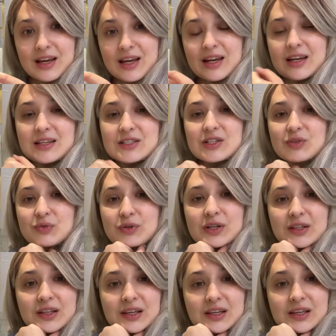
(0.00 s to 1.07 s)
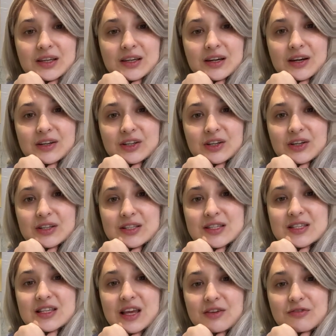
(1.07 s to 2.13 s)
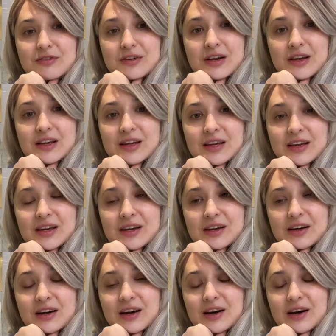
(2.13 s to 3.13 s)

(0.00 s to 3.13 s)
It is a really good savory